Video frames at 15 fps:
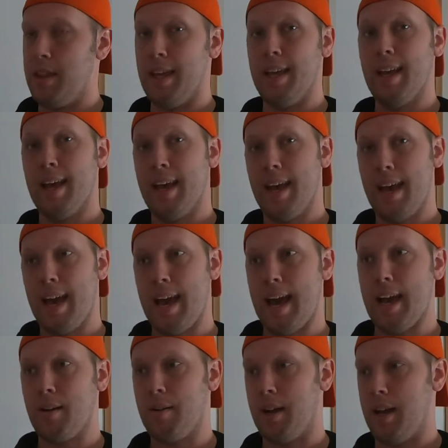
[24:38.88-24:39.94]
the
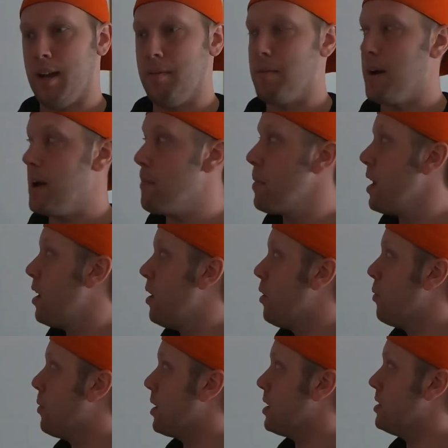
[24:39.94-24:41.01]
aggregate, right?
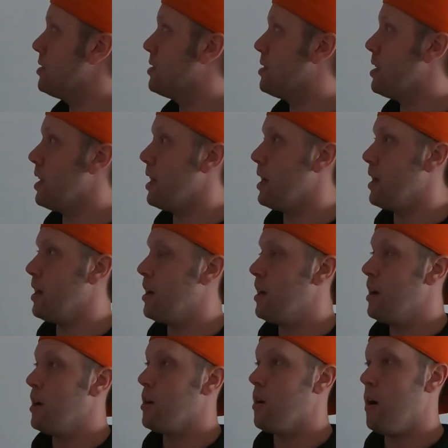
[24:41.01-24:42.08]
What is the
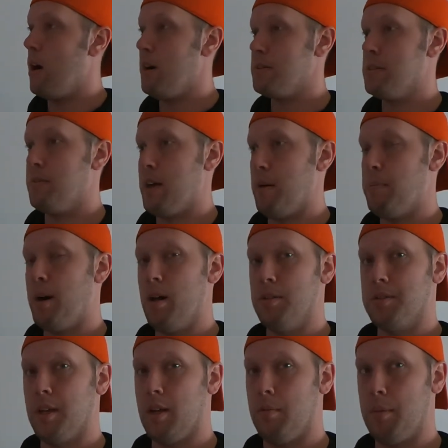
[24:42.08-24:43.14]
cost of that
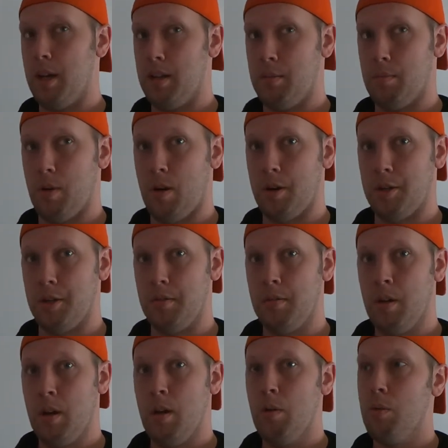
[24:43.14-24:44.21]
policy going to be at the margin?
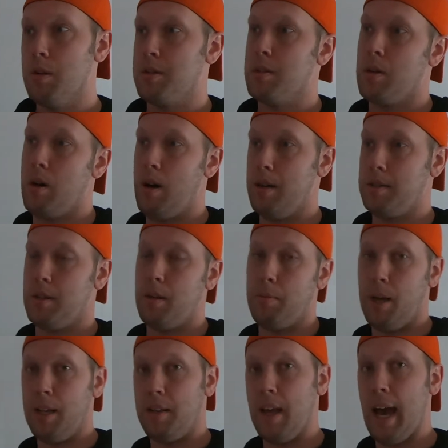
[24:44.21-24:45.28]
What's the cost going to
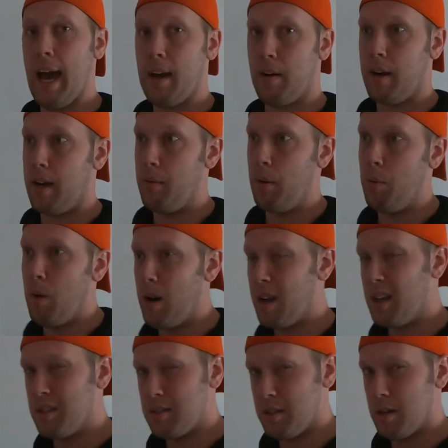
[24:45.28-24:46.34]
be at the aggregate? We want to
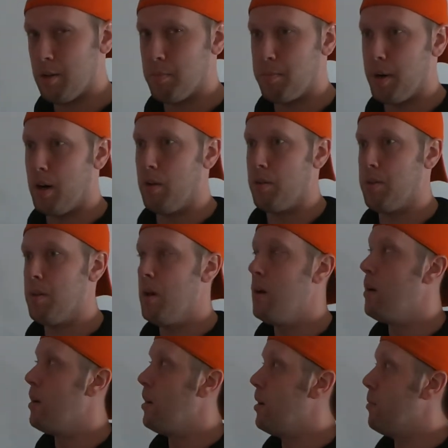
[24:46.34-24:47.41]
consider both.
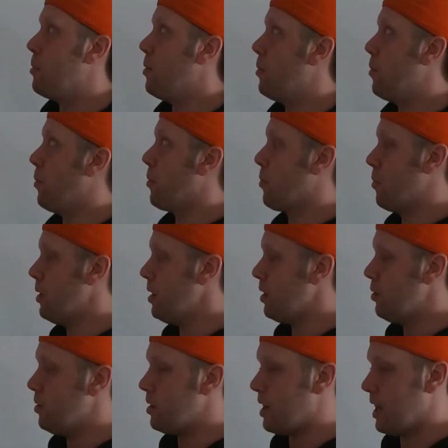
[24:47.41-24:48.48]
But what we're really
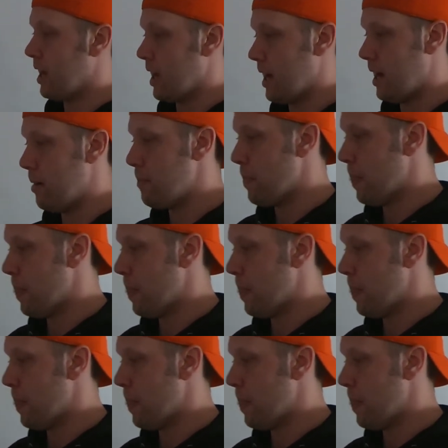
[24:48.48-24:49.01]
looking at,